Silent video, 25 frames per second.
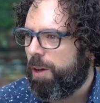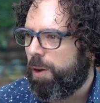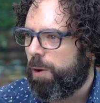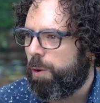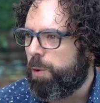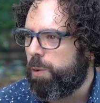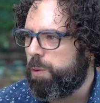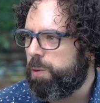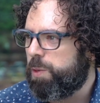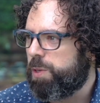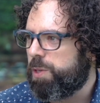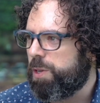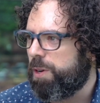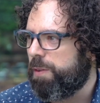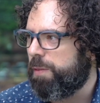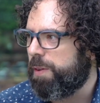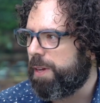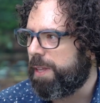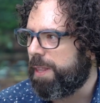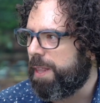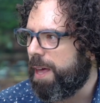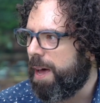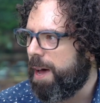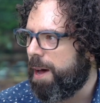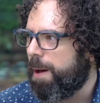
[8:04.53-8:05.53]
Who's
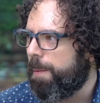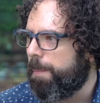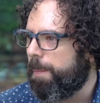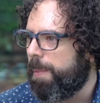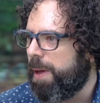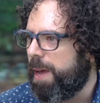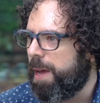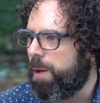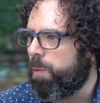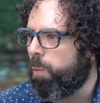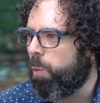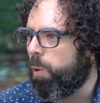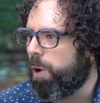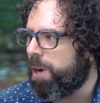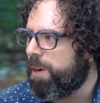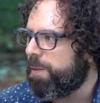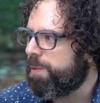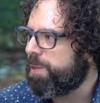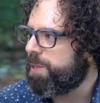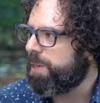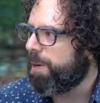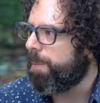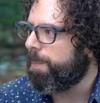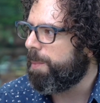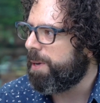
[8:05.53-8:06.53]
serving them? And what if
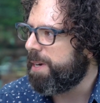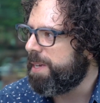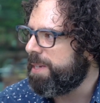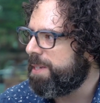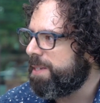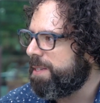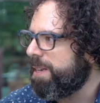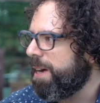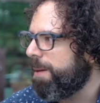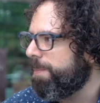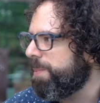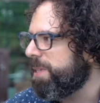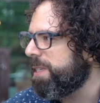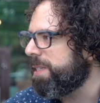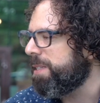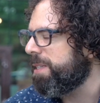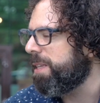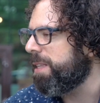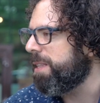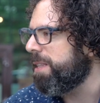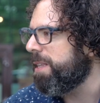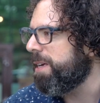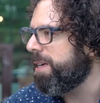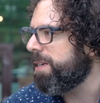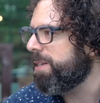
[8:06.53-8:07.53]
somebody stepped into
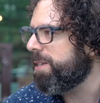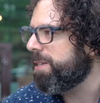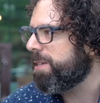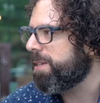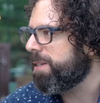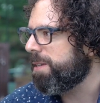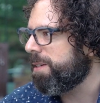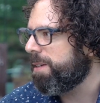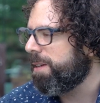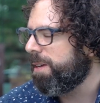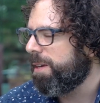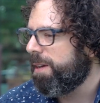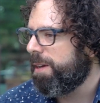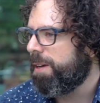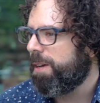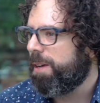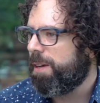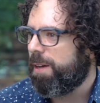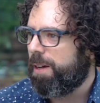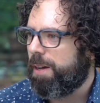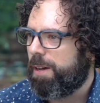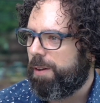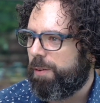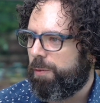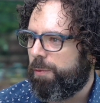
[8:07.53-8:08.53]
this
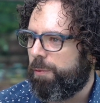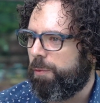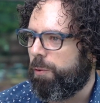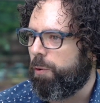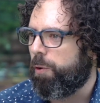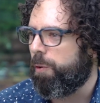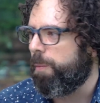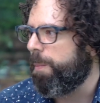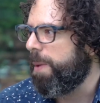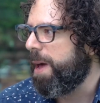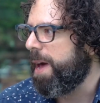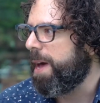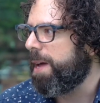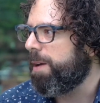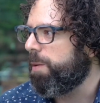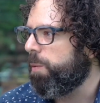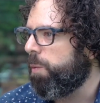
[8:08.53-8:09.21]
format?